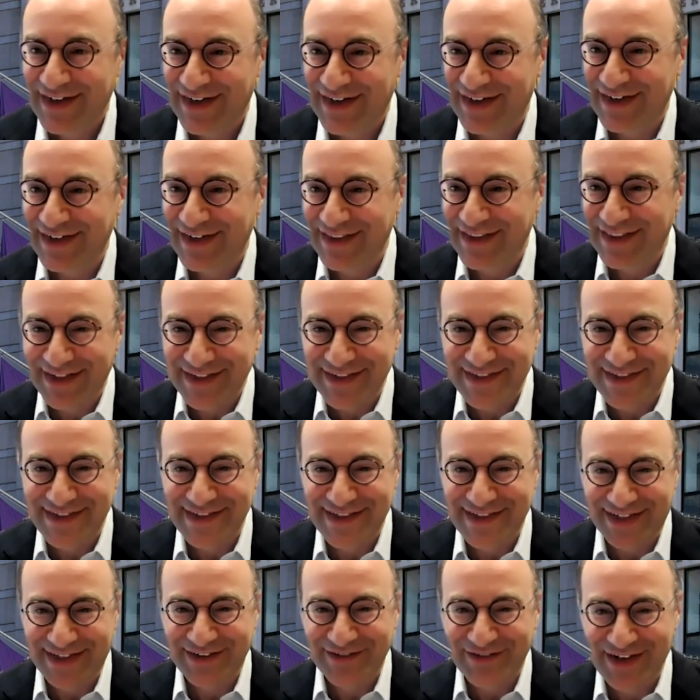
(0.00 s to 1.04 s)
Uh, let's
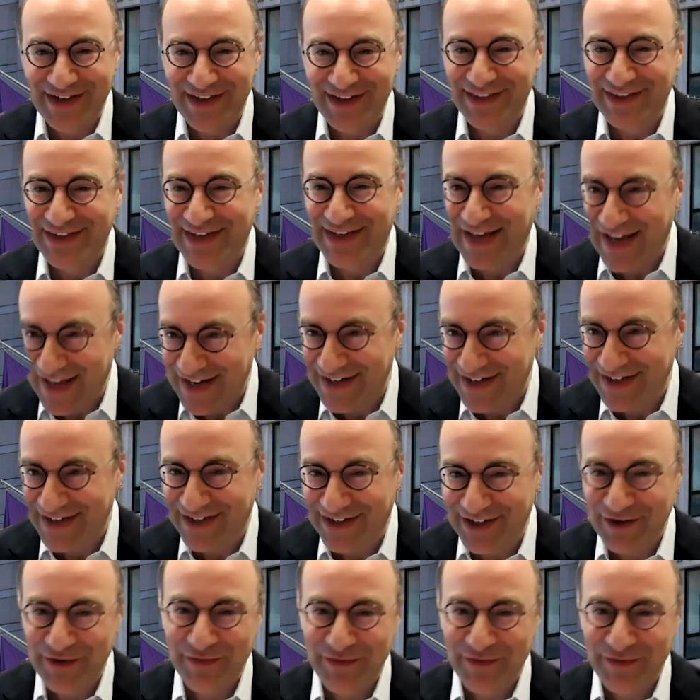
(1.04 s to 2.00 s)
start with Canada.